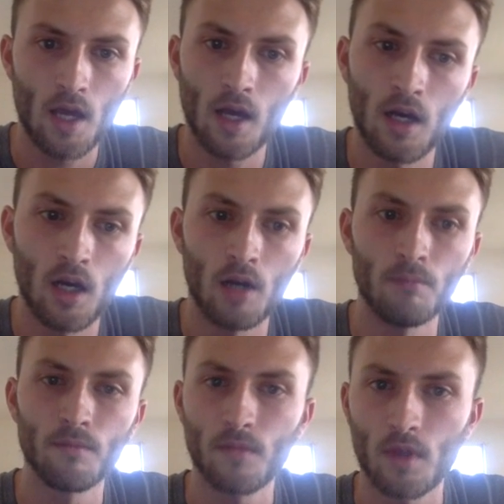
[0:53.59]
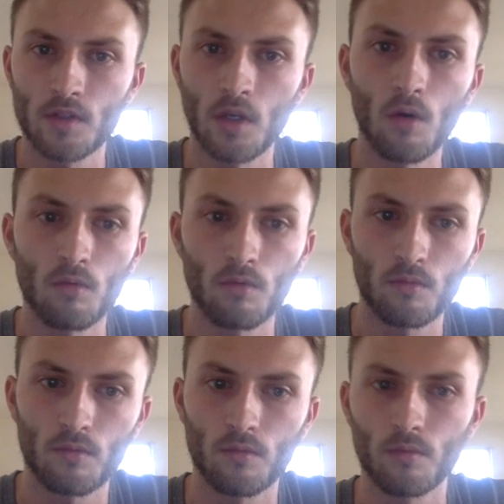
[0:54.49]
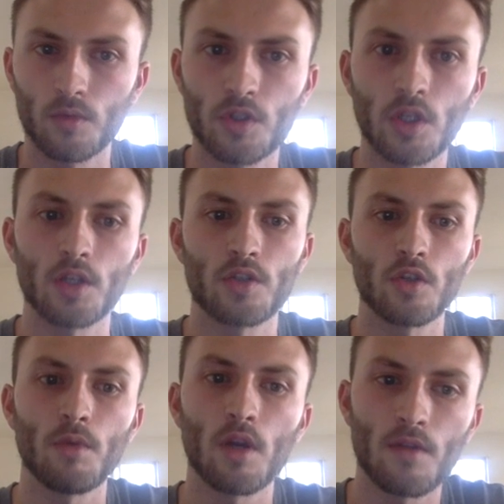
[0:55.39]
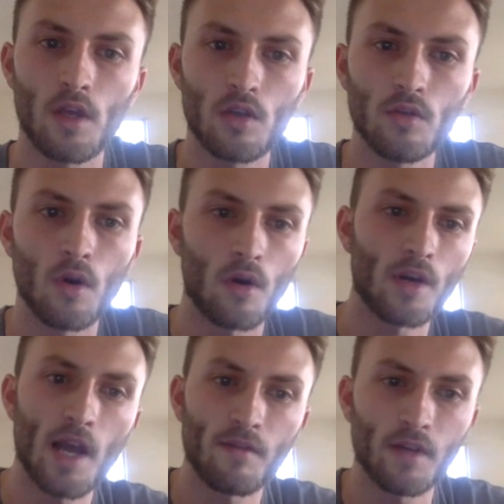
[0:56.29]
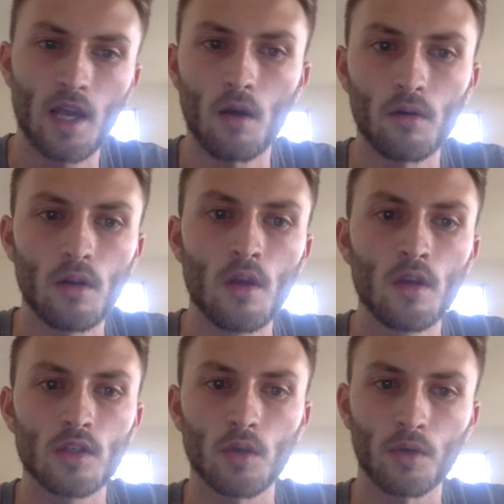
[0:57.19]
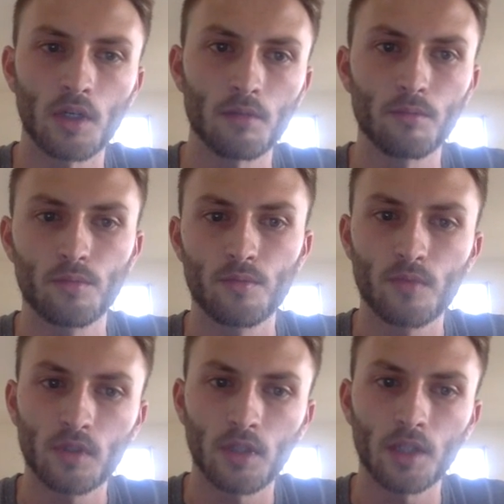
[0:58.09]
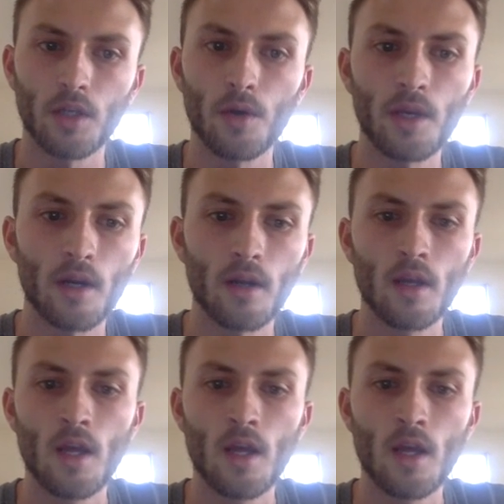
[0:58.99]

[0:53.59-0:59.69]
And so we're just going to assume here that you don't already have an account. So we're going to click No here.